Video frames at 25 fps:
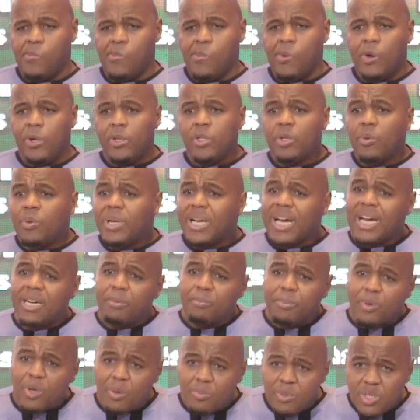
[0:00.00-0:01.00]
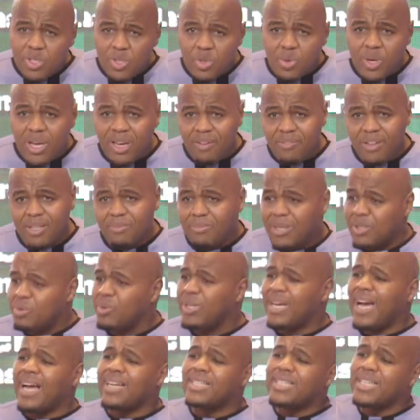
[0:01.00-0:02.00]
You know, we can promise you heaven, but we
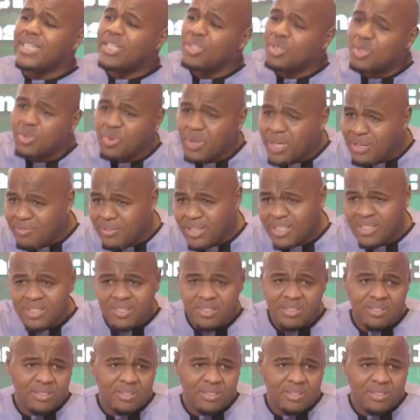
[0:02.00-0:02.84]
can't take you to heaven.